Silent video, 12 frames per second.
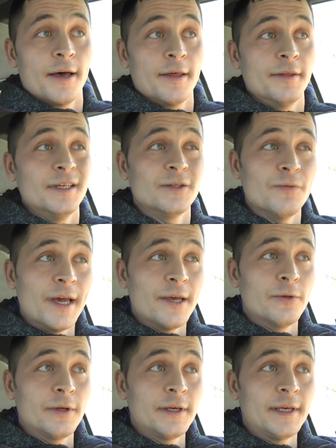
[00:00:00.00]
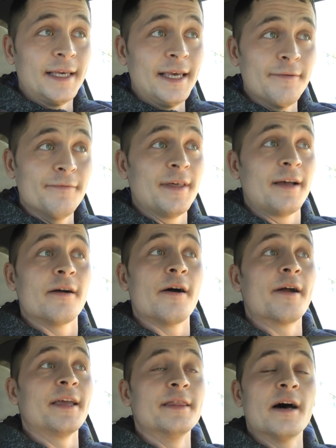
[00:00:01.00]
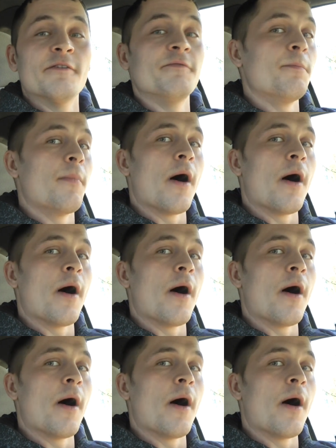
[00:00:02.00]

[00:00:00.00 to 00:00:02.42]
This way you give the car enough